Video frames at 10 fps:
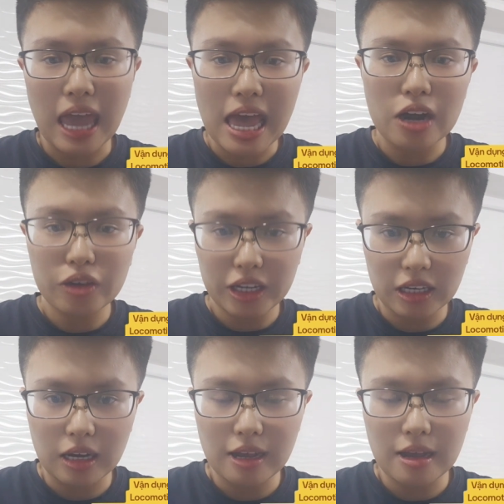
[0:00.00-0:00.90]

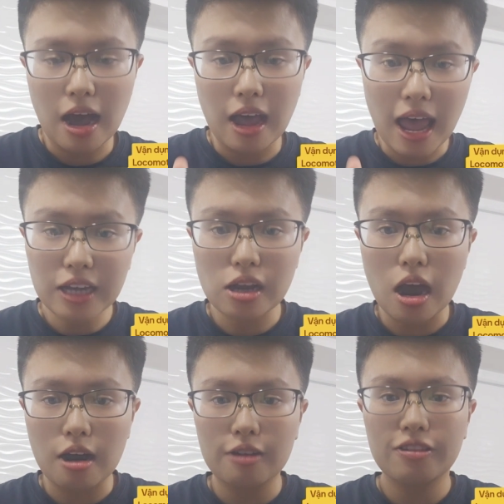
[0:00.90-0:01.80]
area ahead
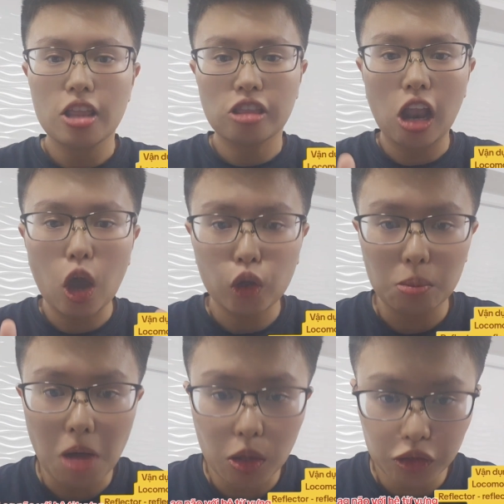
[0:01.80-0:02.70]
of the
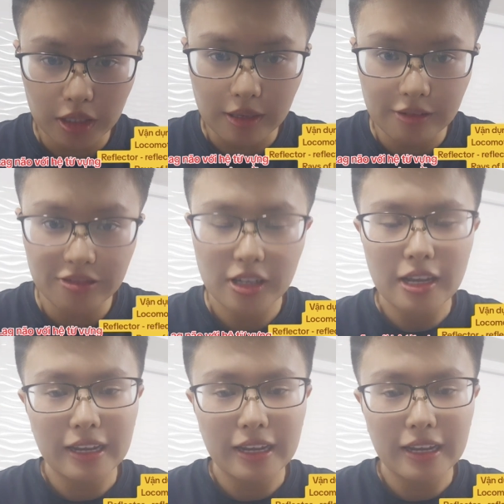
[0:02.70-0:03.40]
locomotive